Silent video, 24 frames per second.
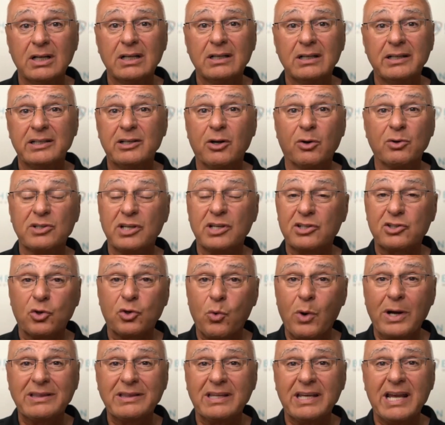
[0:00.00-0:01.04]
It's
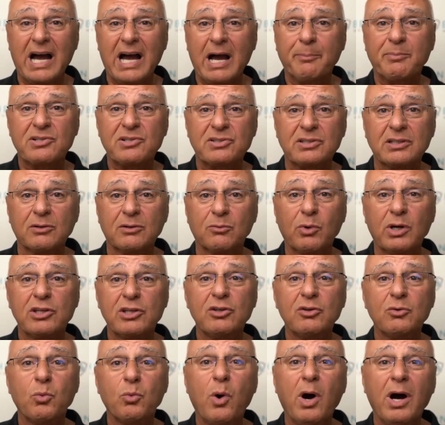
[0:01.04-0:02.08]
quite the opposite. What
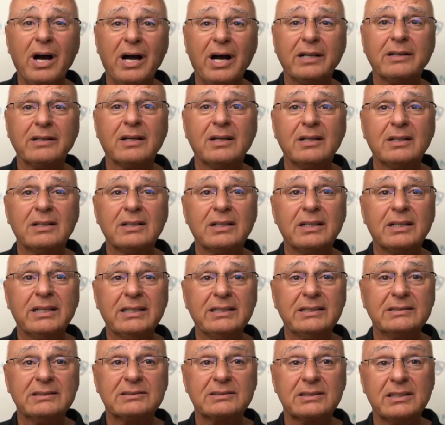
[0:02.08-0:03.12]
you want
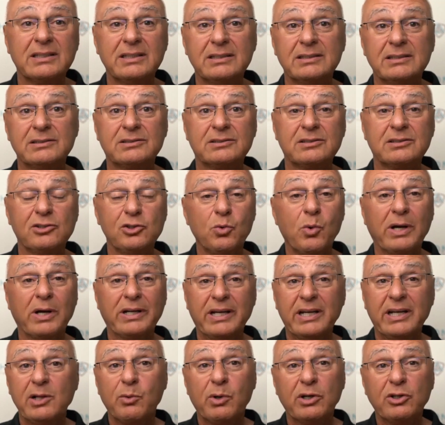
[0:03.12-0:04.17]
is you want
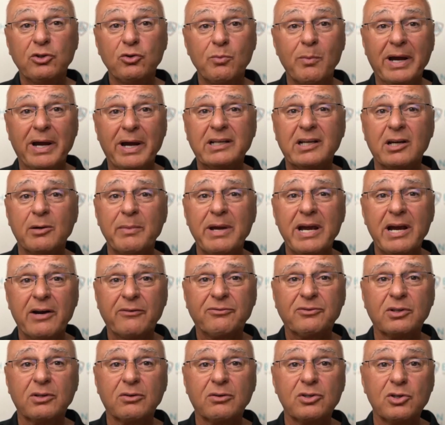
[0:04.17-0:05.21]
anyone who might come
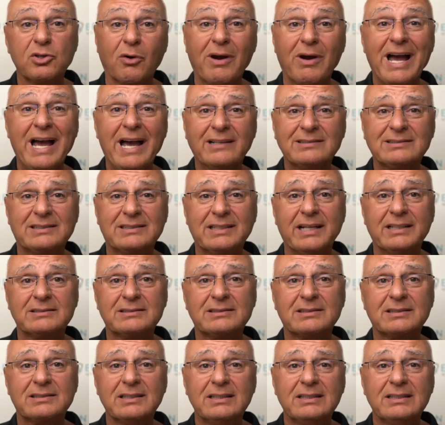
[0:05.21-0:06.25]
after your assets,